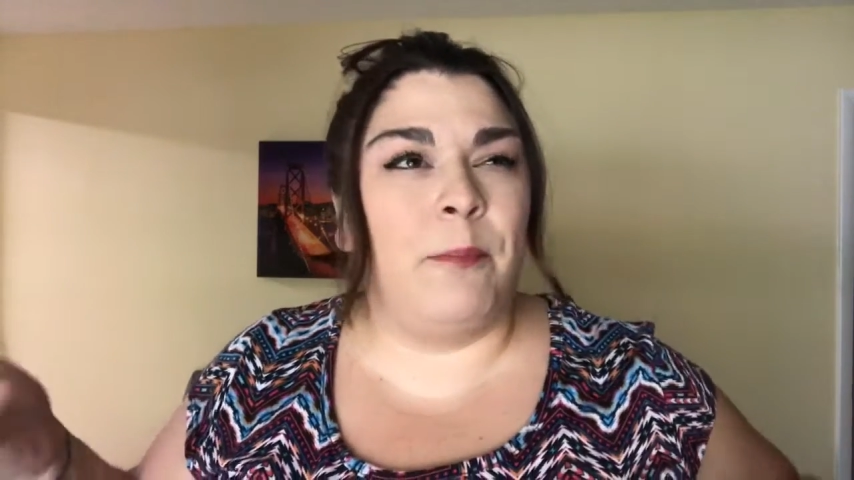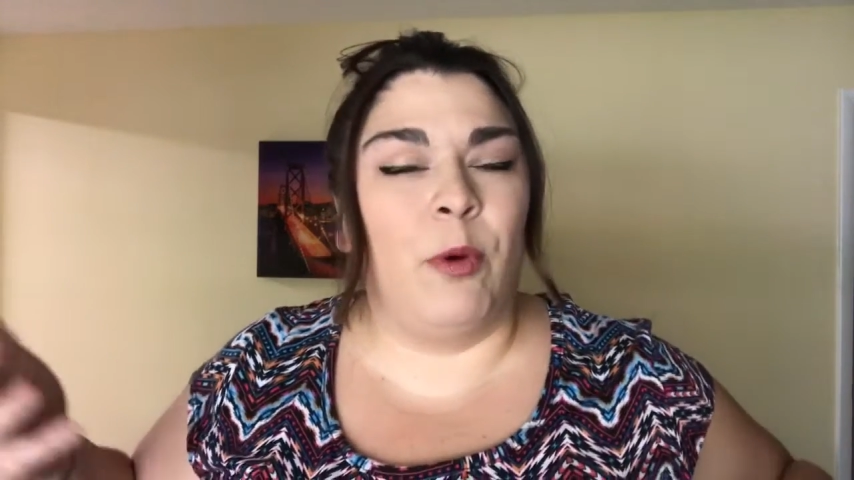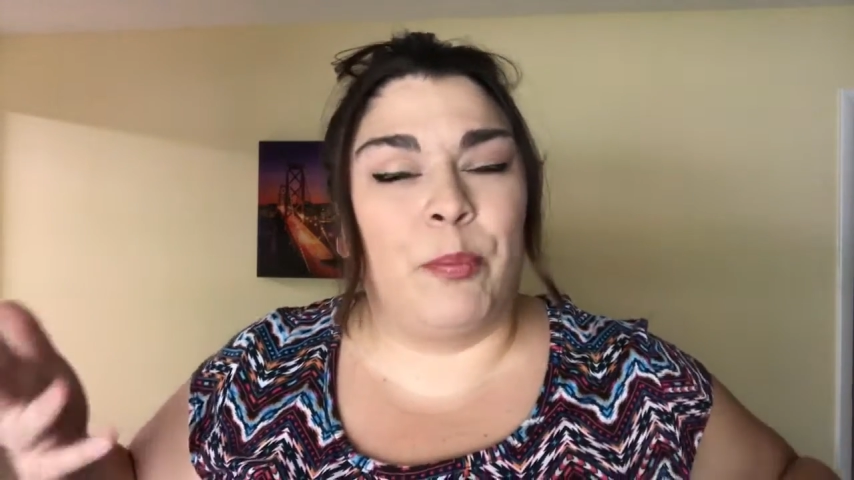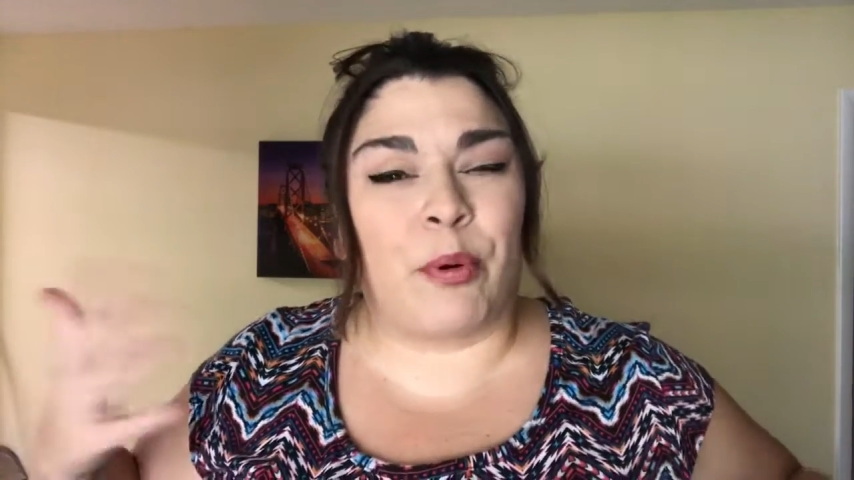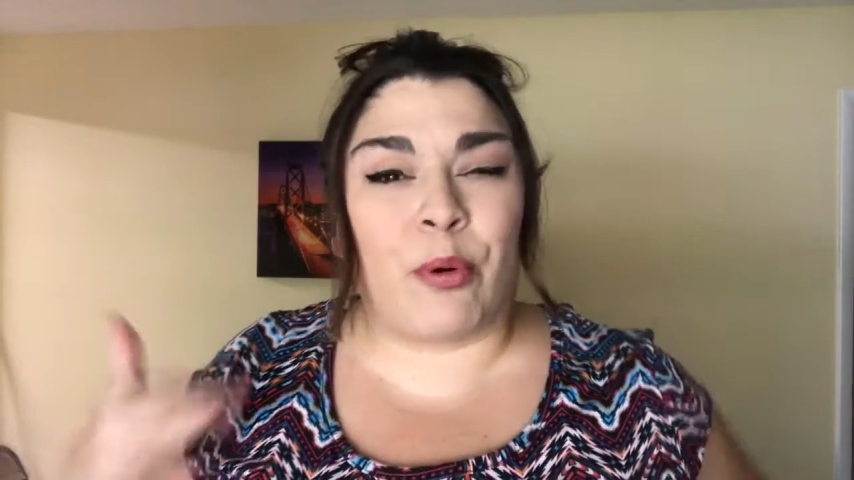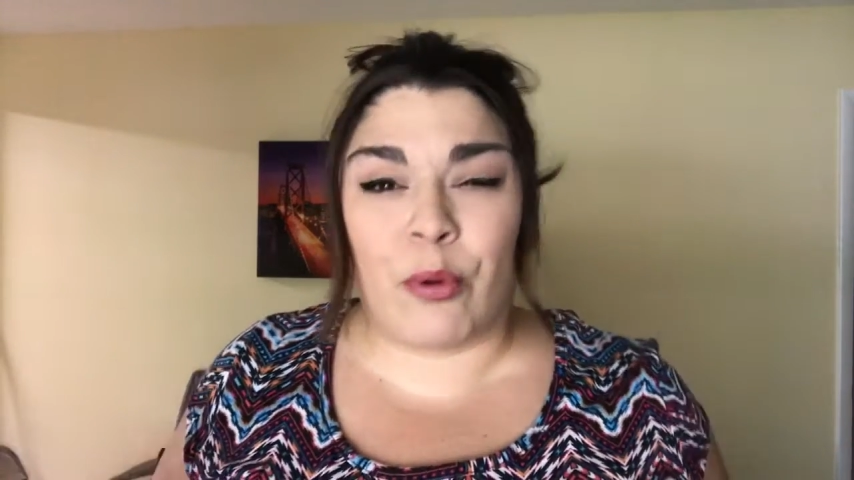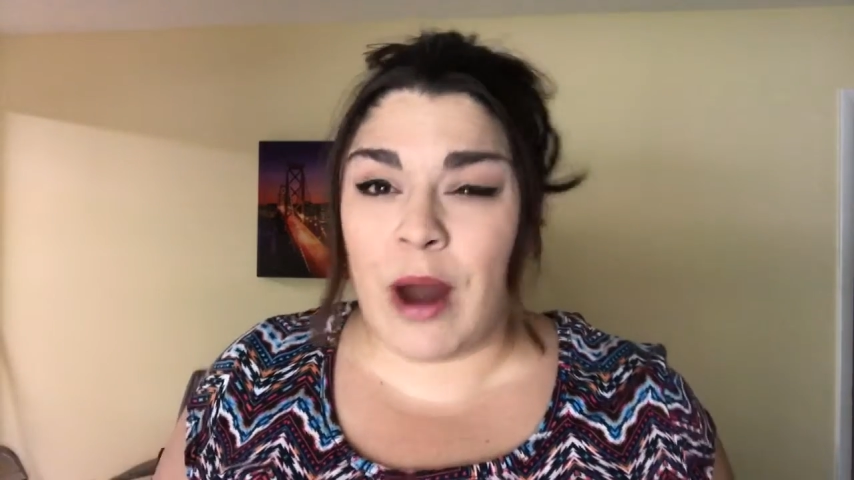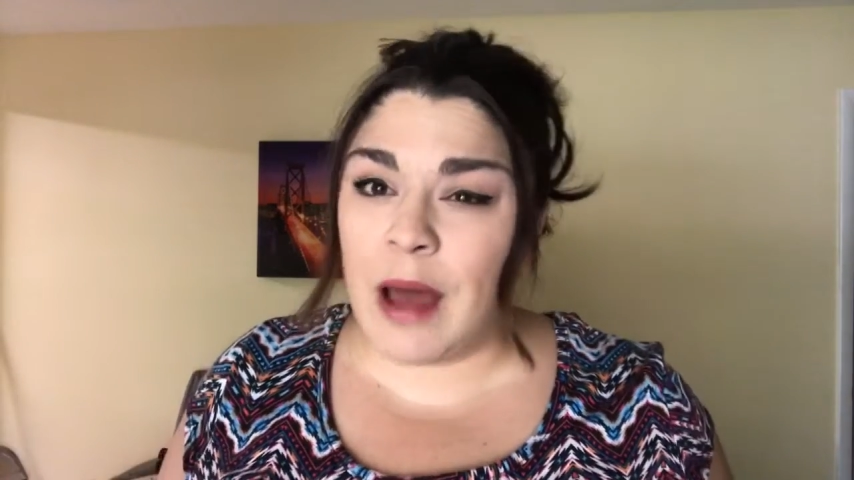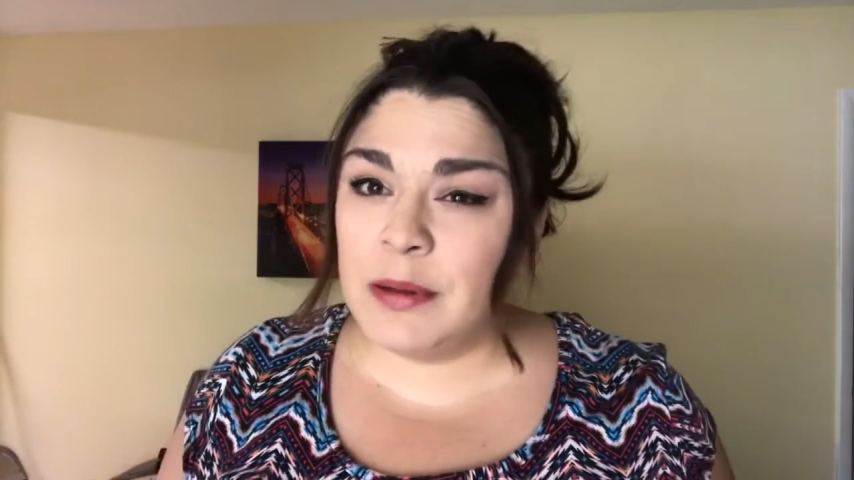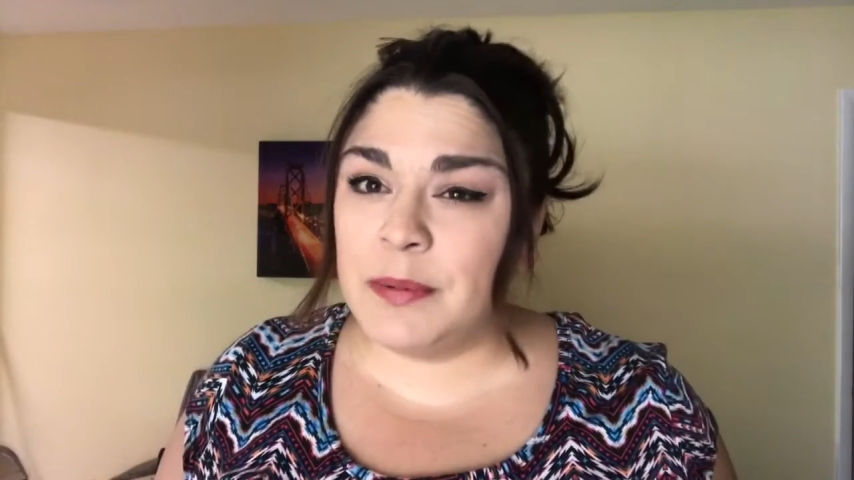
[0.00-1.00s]
will
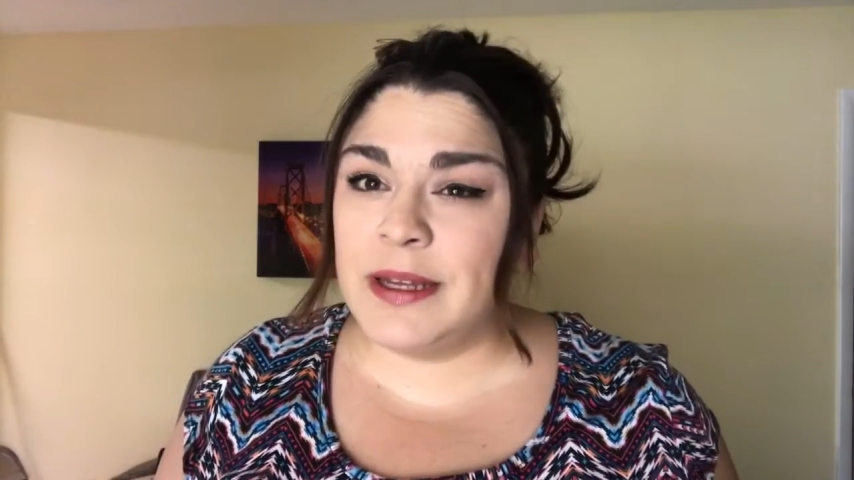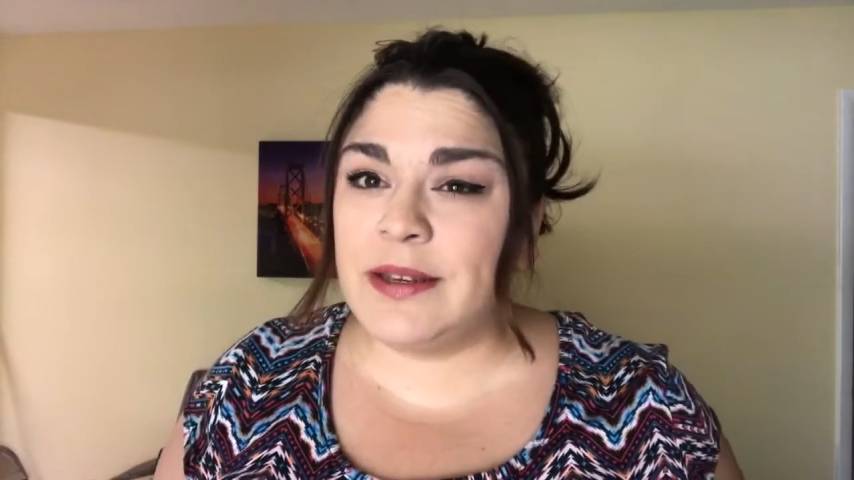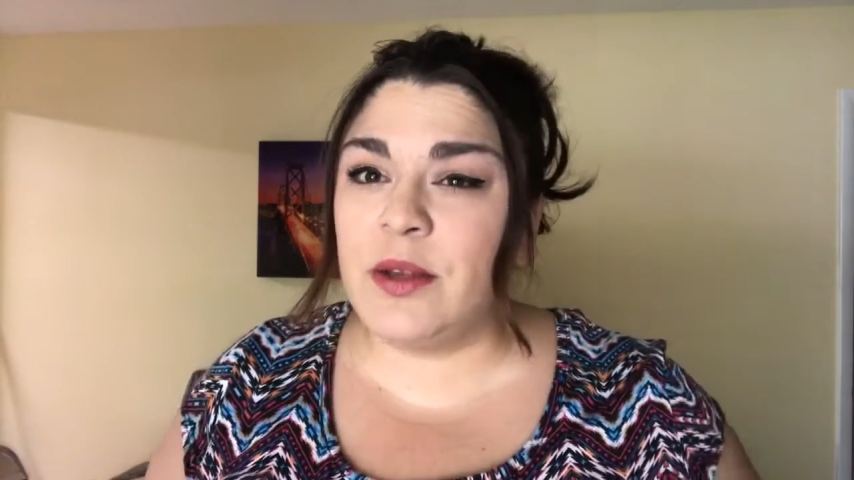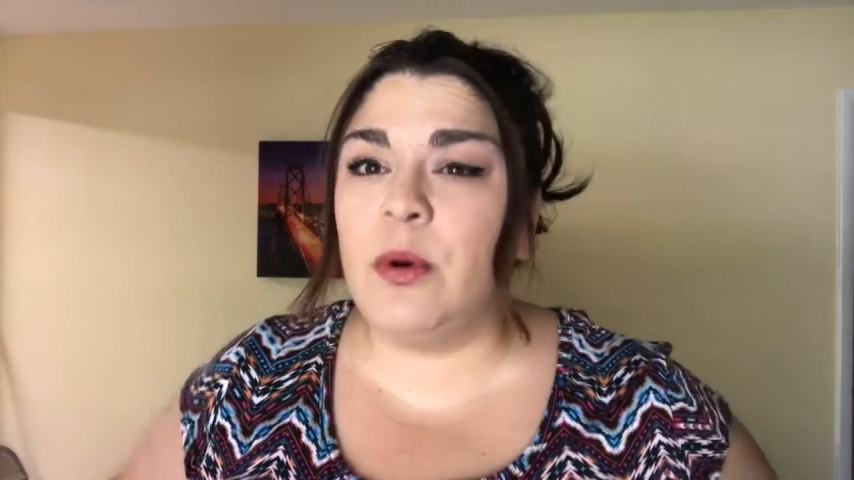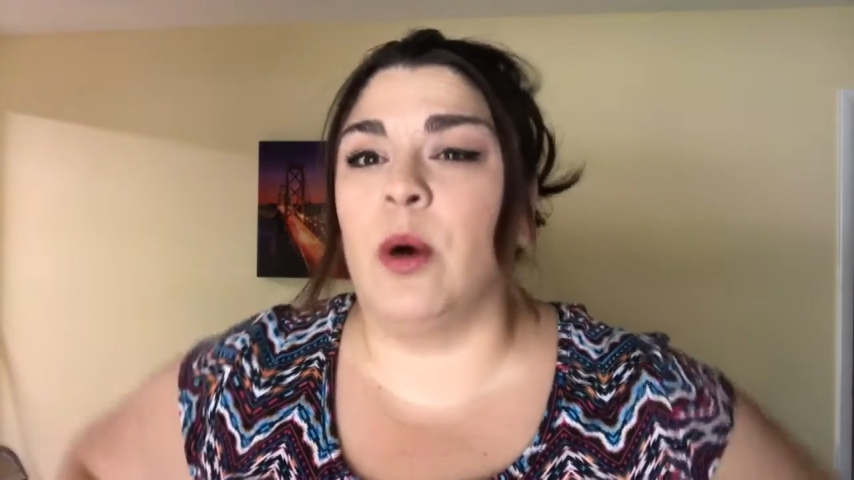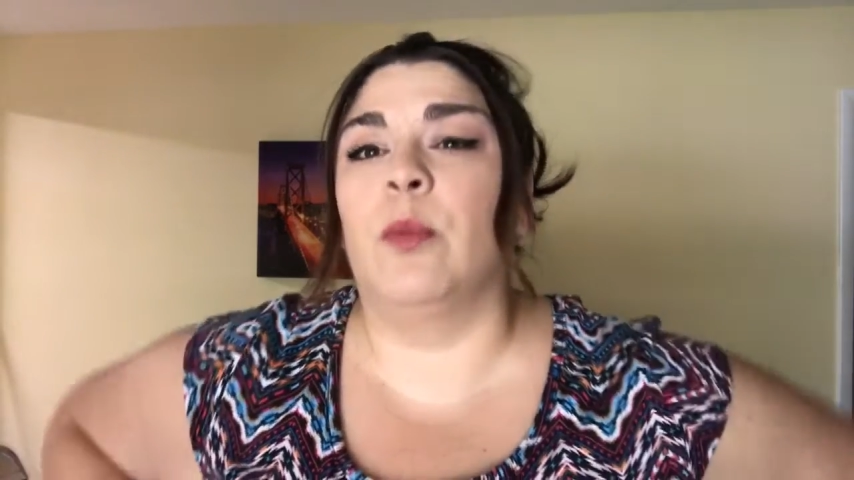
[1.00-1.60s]
probably do a